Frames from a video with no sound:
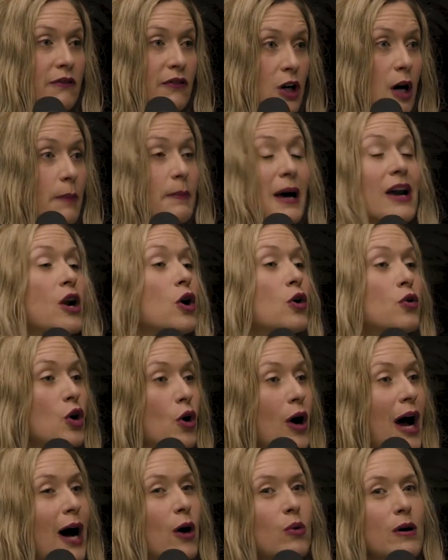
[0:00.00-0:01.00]
phenomenal. I don't
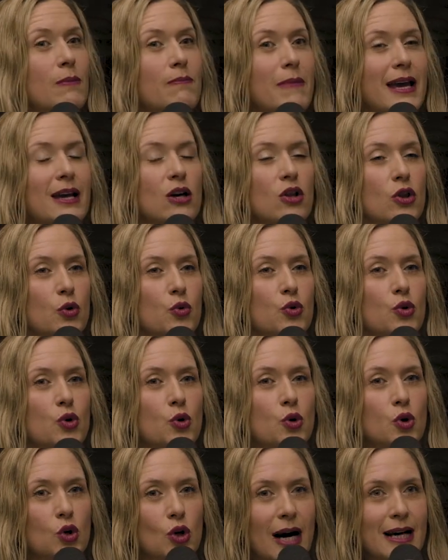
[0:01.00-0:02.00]
know how we make it
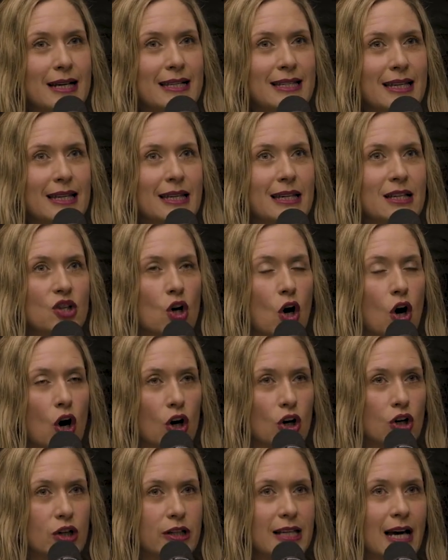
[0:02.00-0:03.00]
through crises,
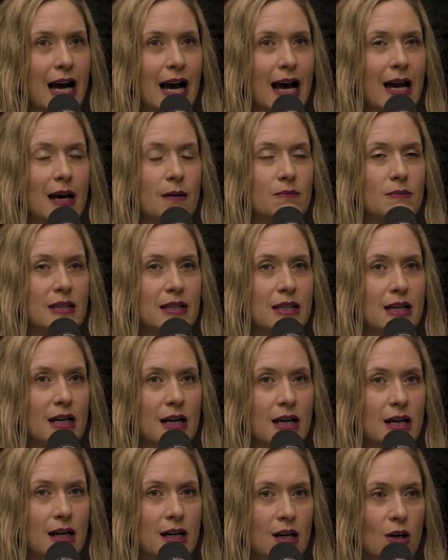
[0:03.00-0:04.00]
hard times,
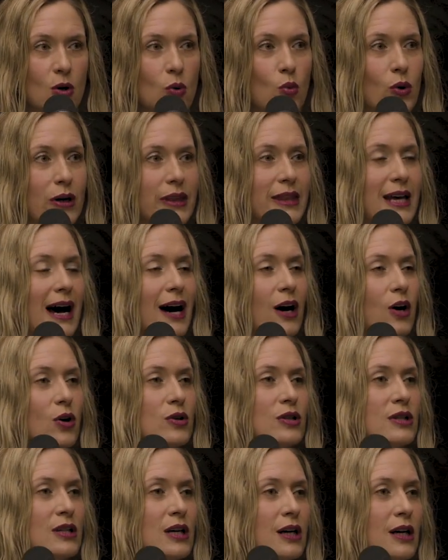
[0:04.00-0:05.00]

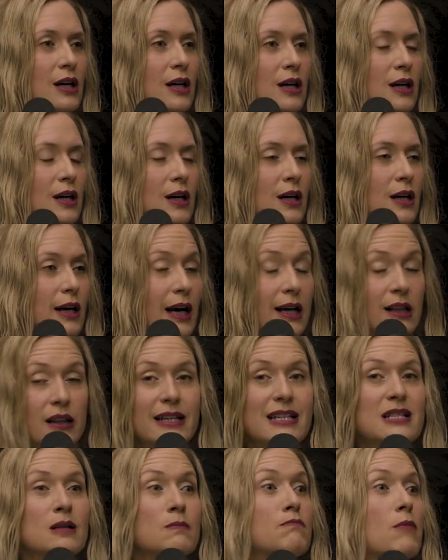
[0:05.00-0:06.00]
without at
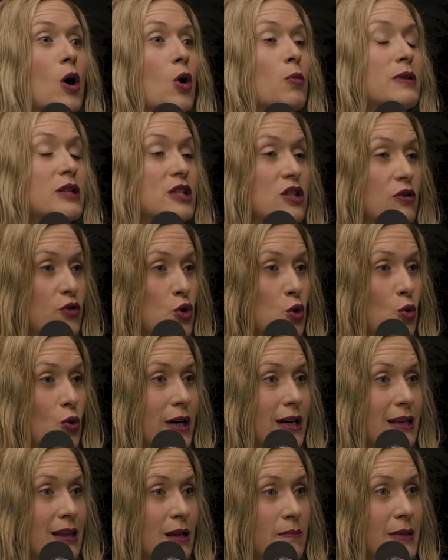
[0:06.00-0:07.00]
least moments of
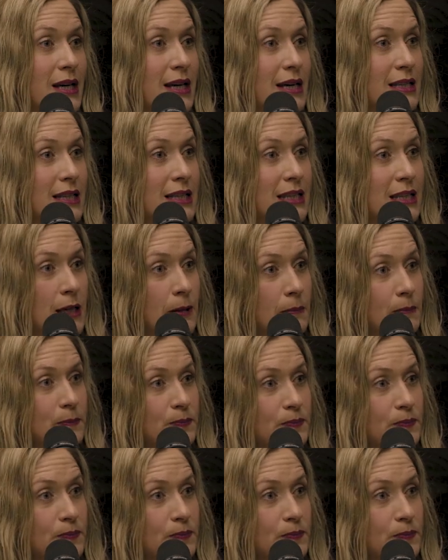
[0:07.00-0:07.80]
joy in the midst.